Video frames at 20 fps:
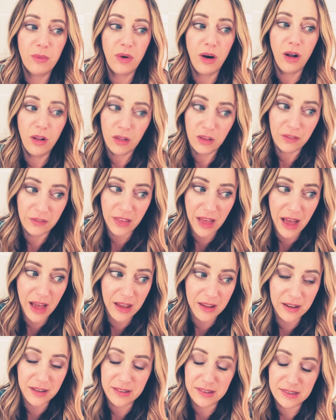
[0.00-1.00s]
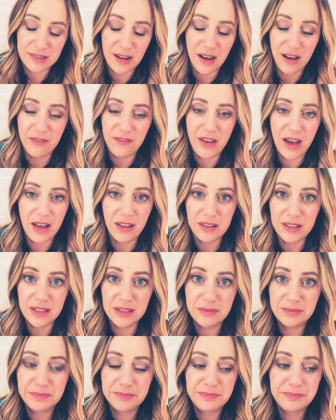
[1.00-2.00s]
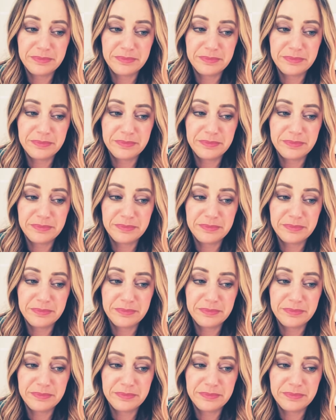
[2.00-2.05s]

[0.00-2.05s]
all of that is not valid.